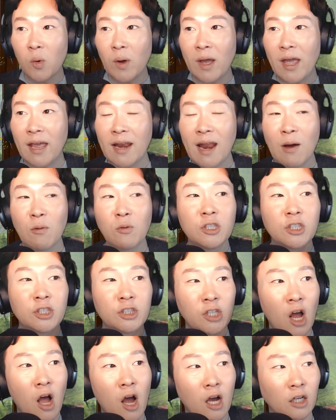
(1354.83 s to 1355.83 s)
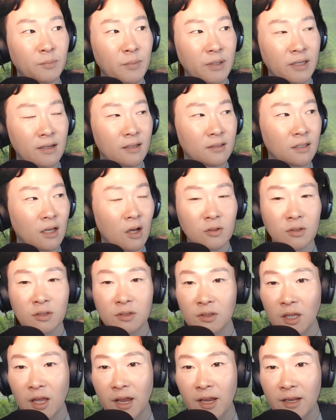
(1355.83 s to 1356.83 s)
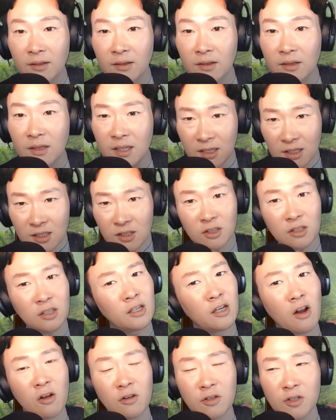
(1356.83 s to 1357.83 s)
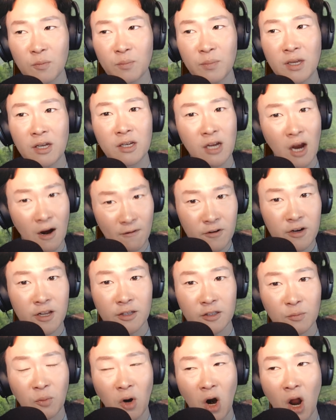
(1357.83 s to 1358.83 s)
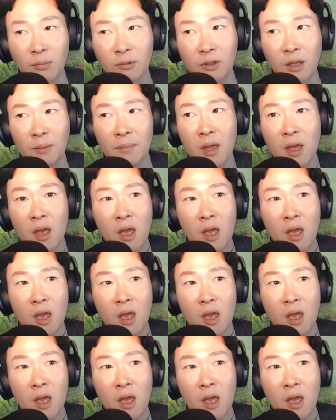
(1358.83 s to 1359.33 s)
And I was shocked because I was like, this can also be a governance problem,